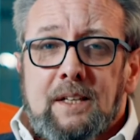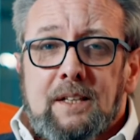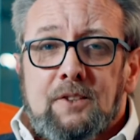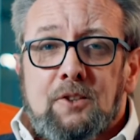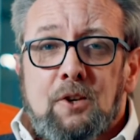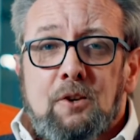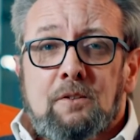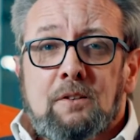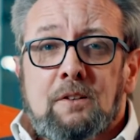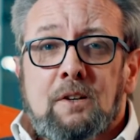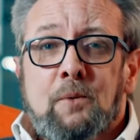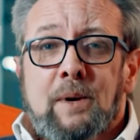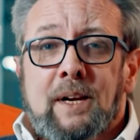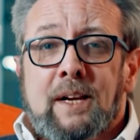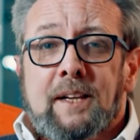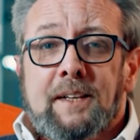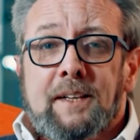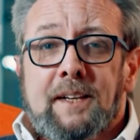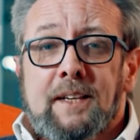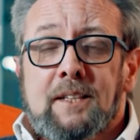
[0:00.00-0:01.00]
so you can
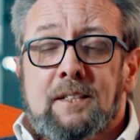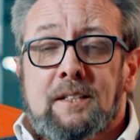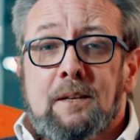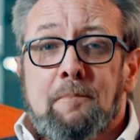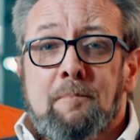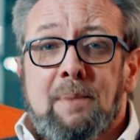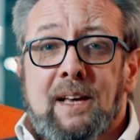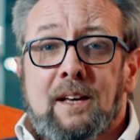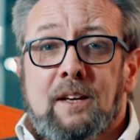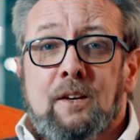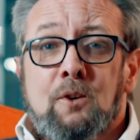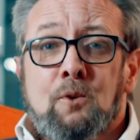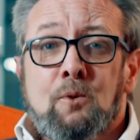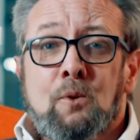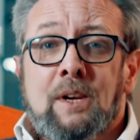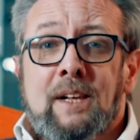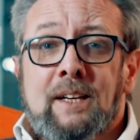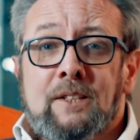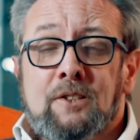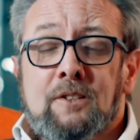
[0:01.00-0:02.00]
quickly and easily pick your
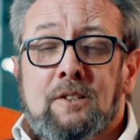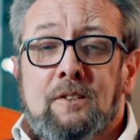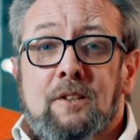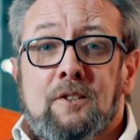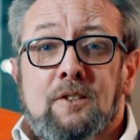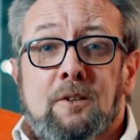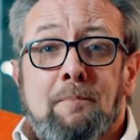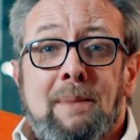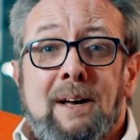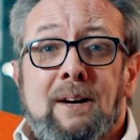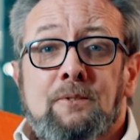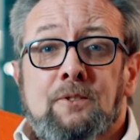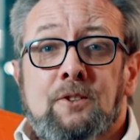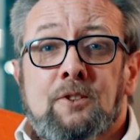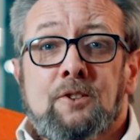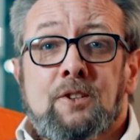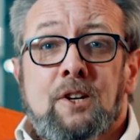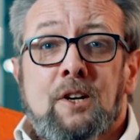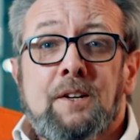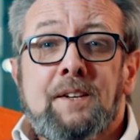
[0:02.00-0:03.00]
lesson that's about to
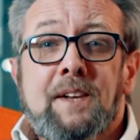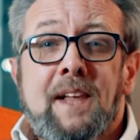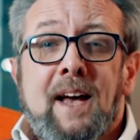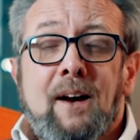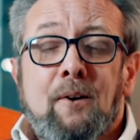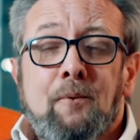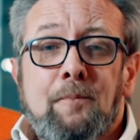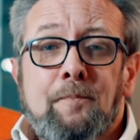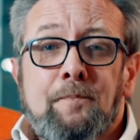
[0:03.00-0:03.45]
start now.